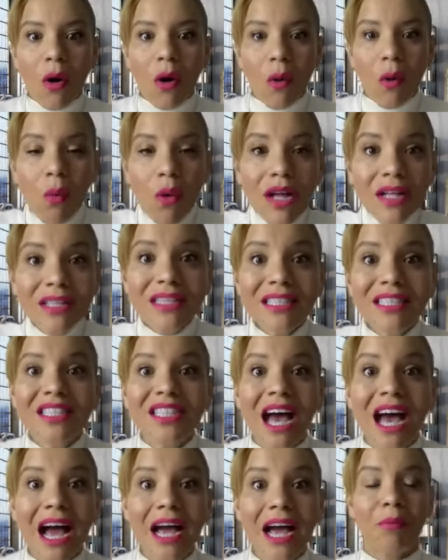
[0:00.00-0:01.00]
what
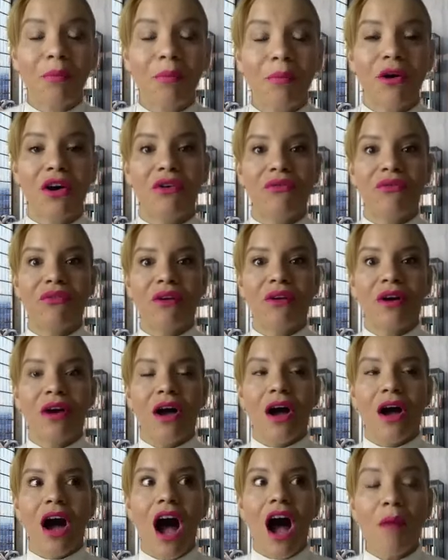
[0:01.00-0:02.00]
type of
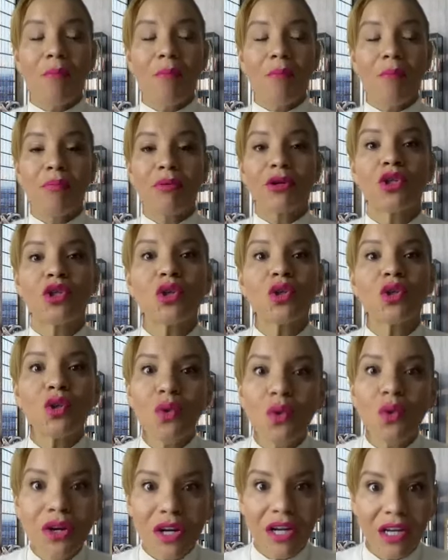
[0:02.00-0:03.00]

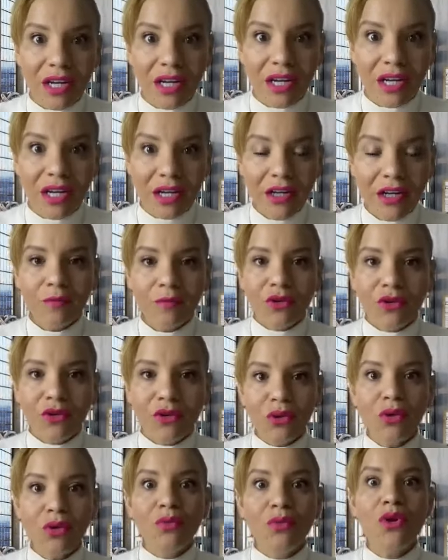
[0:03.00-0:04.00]
opportunity do
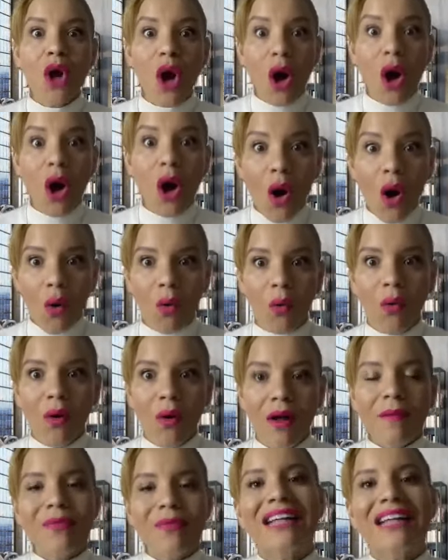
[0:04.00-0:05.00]
you know
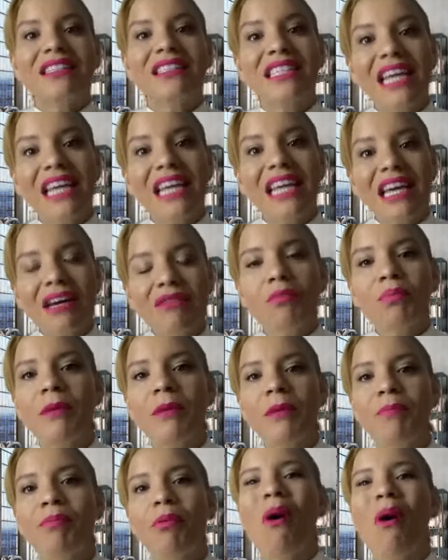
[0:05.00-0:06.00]
that's giving
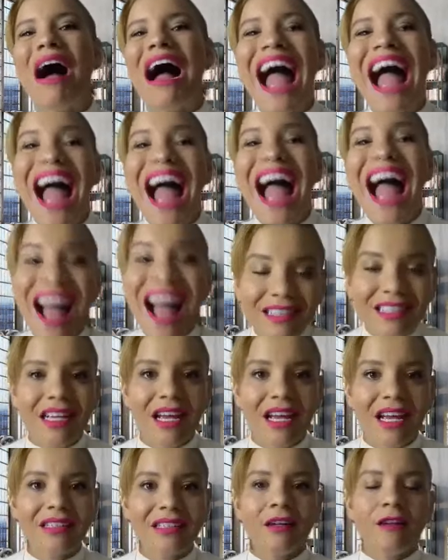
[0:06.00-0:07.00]
people
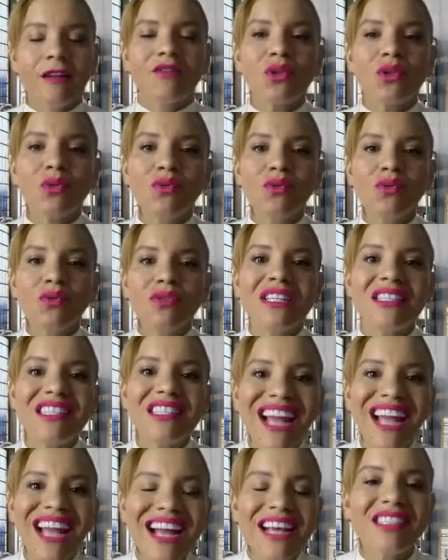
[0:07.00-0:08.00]
access to this
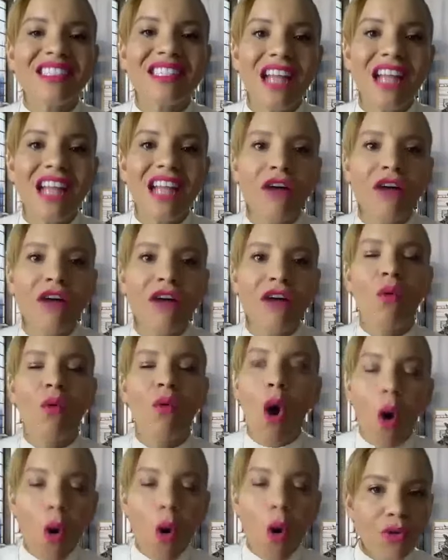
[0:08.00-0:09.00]
next
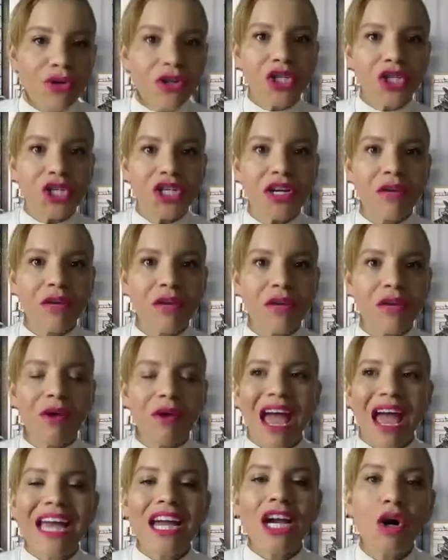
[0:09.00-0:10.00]
level ownership
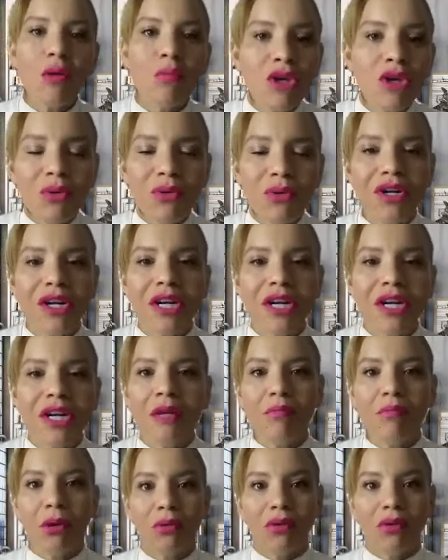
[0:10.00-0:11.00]
and community
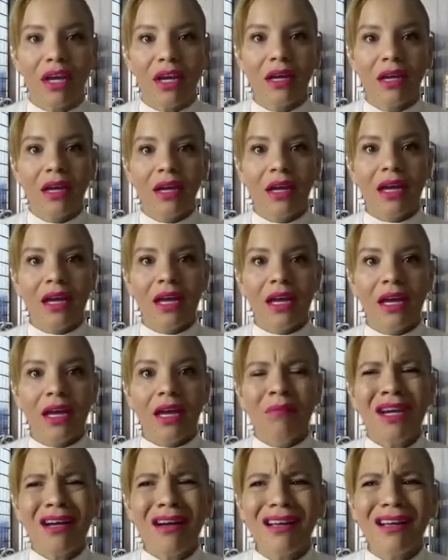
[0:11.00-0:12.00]
building.
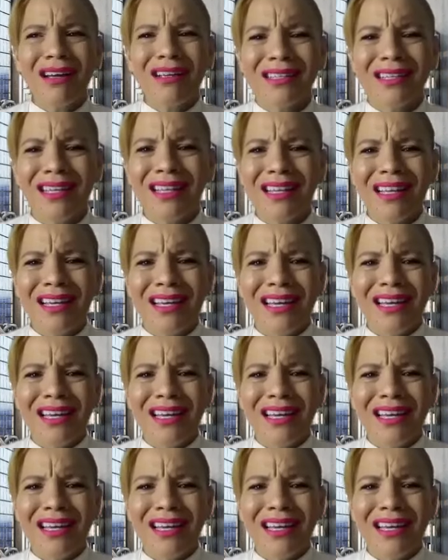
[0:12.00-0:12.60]
Because